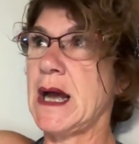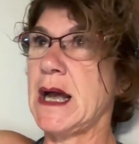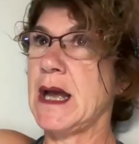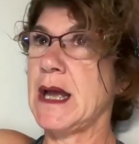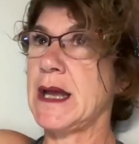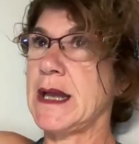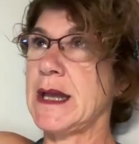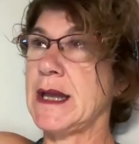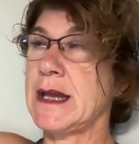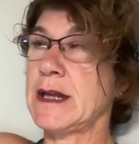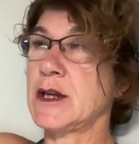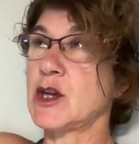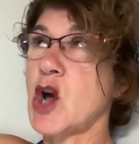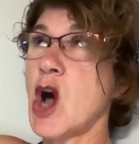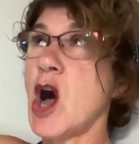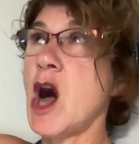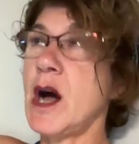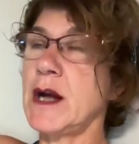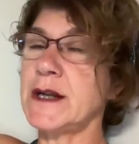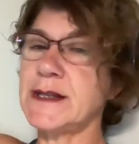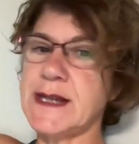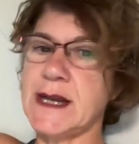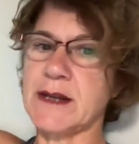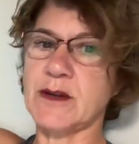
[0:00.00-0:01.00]
in
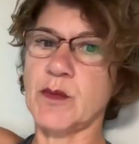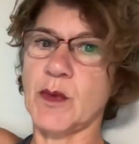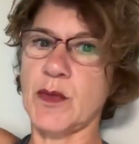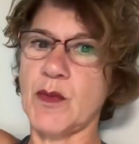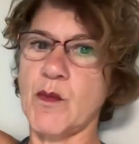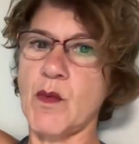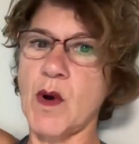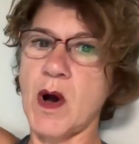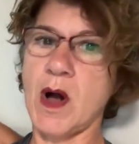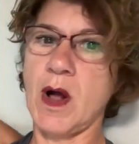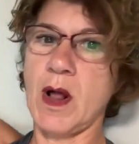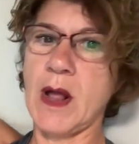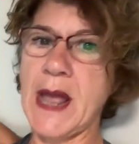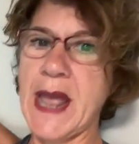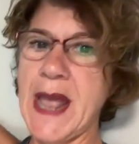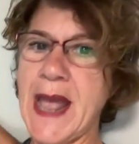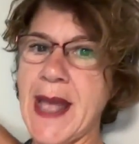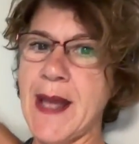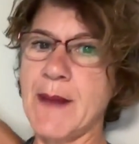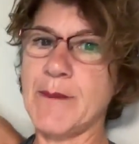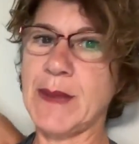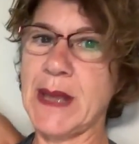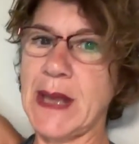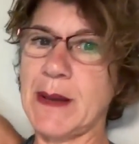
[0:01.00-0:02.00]
contact with the wall
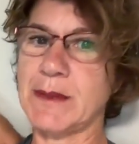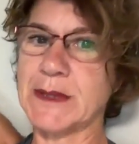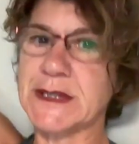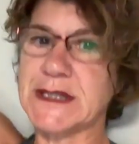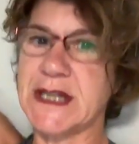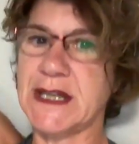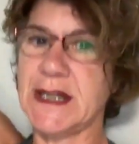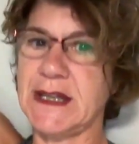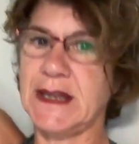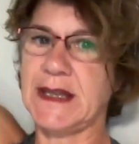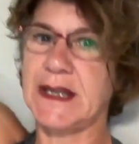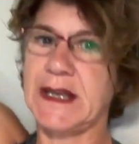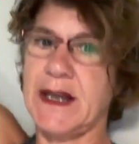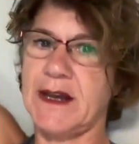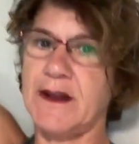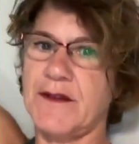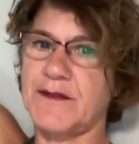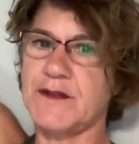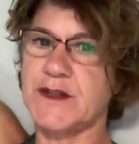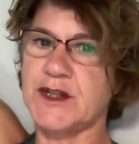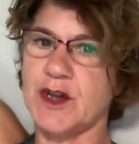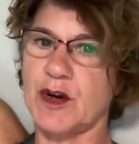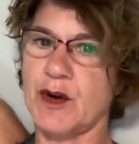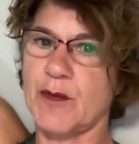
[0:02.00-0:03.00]
and be able to
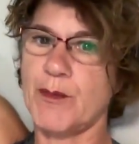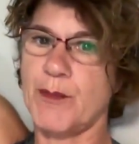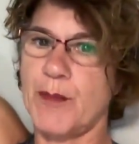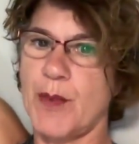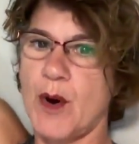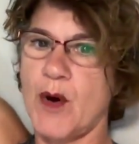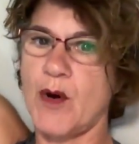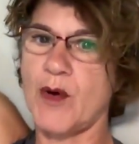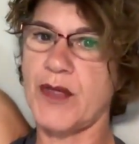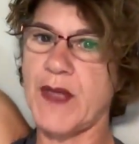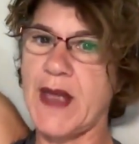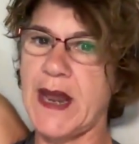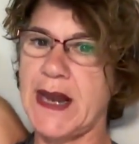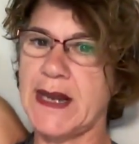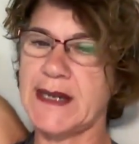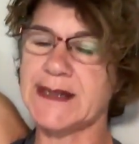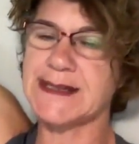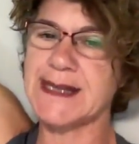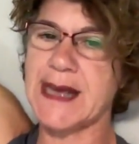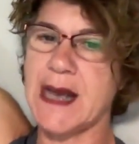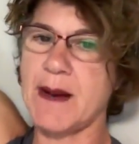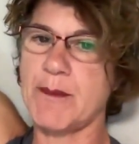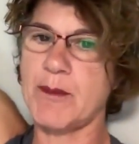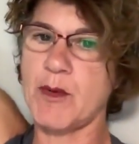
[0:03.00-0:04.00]
lift your both hands
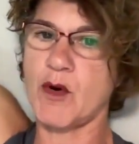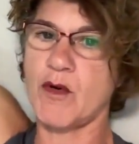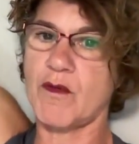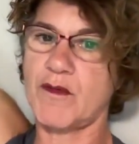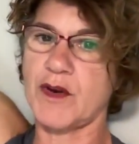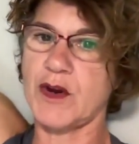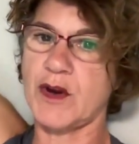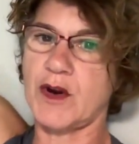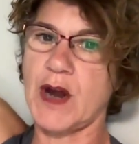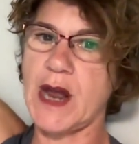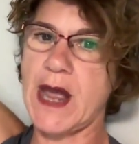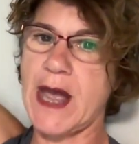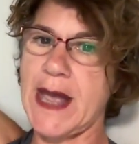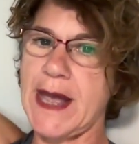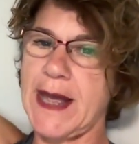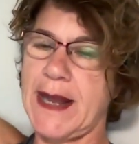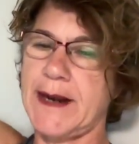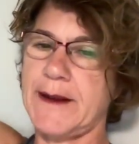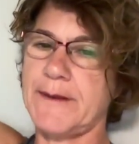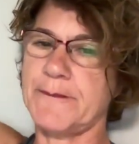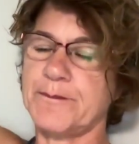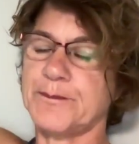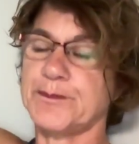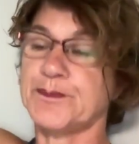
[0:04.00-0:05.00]
up over your head.
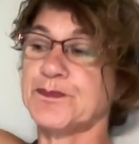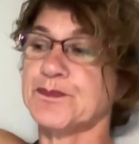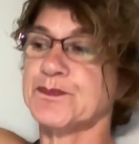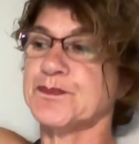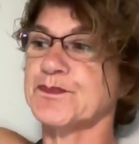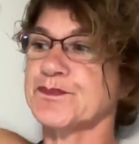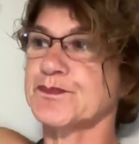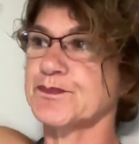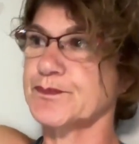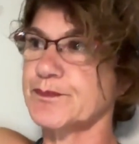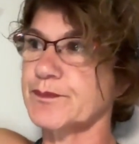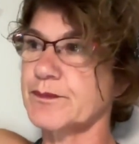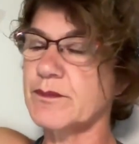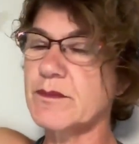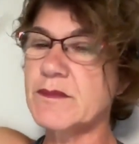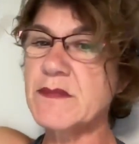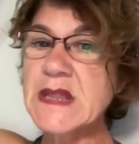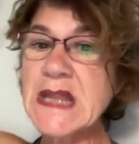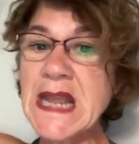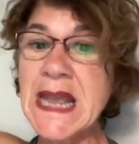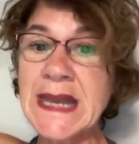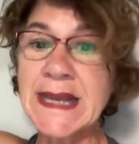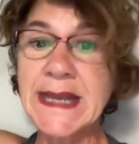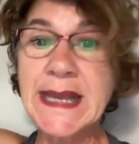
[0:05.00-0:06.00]

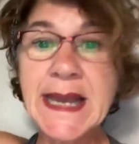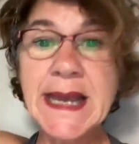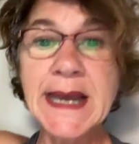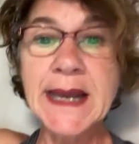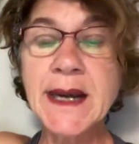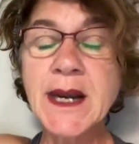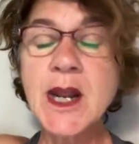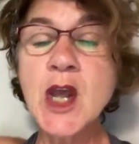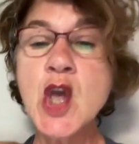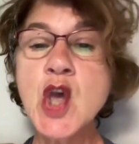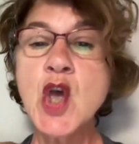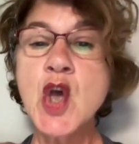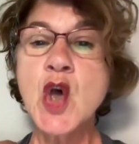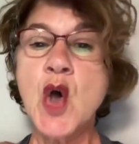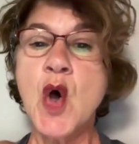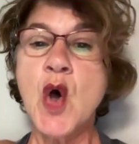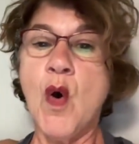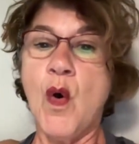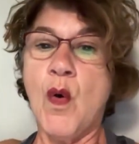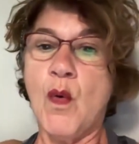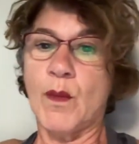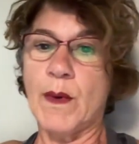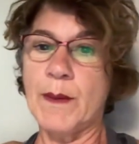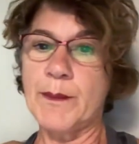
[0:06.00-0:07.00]
Again,
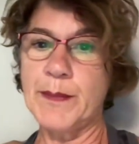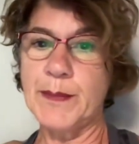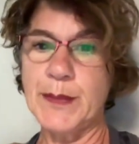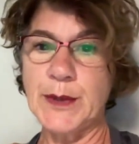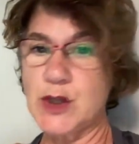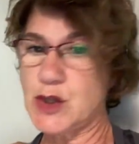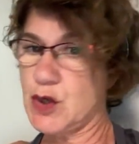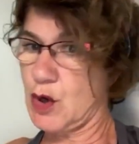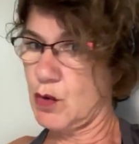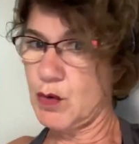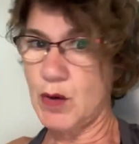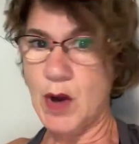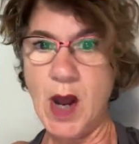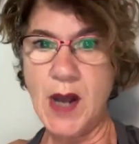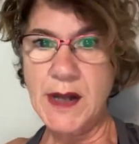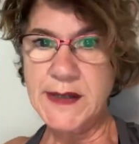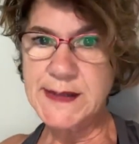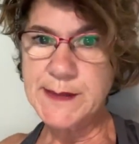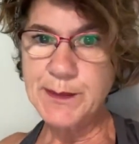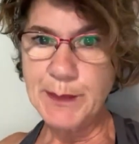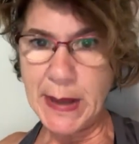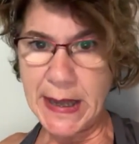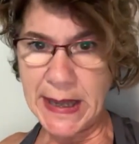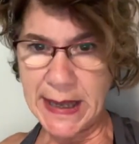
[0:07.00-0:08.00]
don't cause
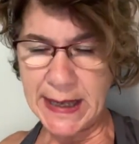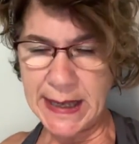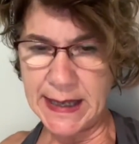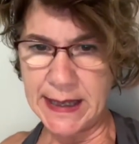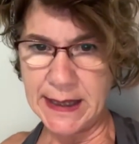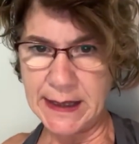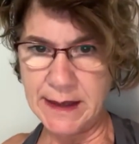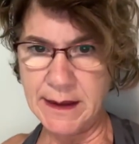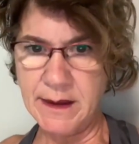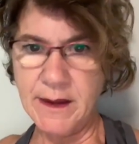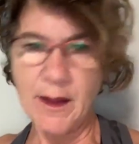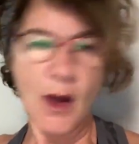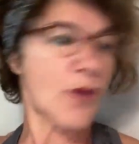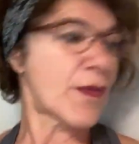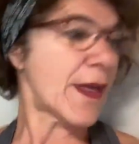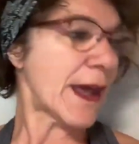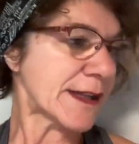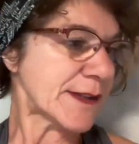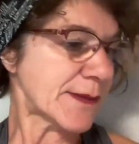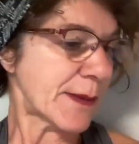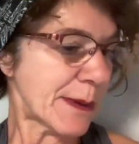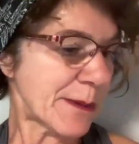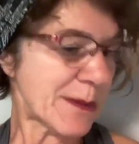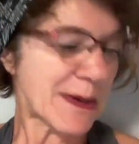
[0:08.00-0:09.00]
pain. Oh, that's
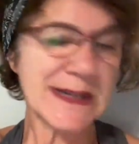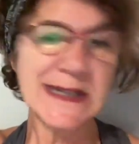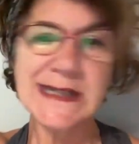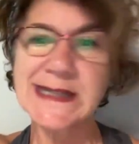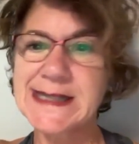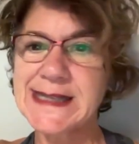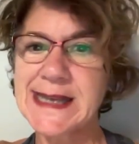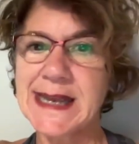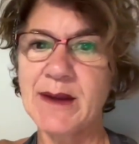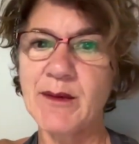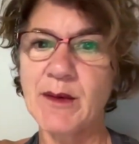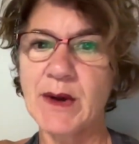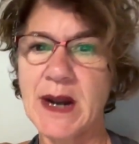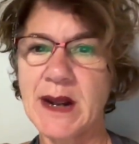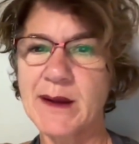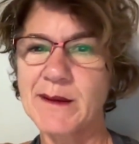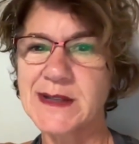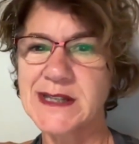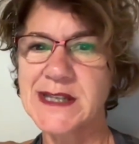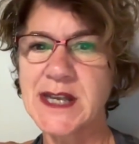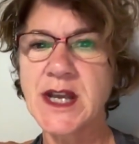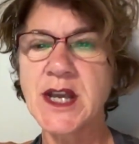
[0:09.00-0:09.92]
what I wanted to say when I was